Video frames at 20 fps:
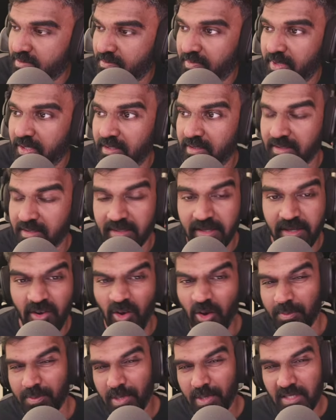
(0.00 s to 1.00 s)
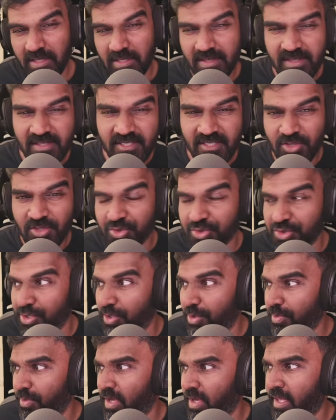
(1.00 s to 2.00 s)
but their optics is
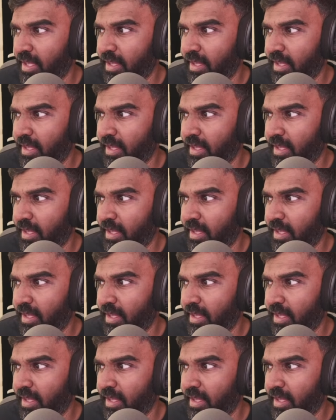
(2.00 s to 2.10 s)
so-so.